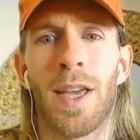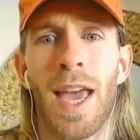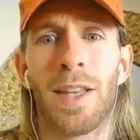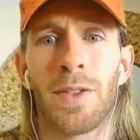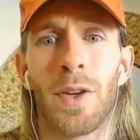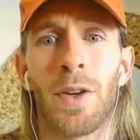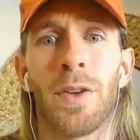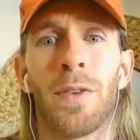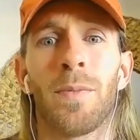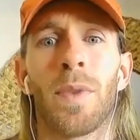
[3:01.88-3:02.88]
And so
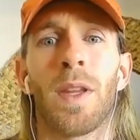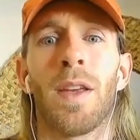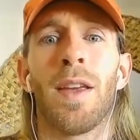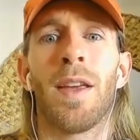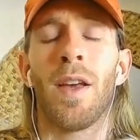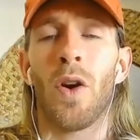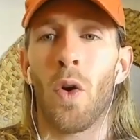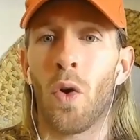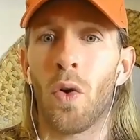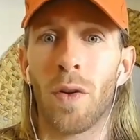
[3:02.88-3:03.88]

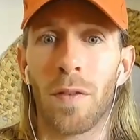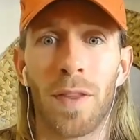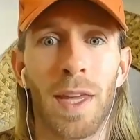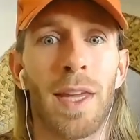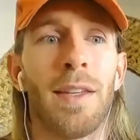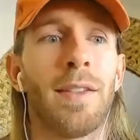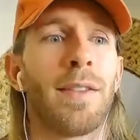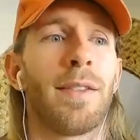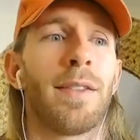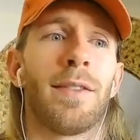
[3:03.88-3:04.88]
all of
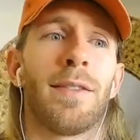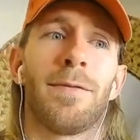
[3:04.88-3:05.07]
this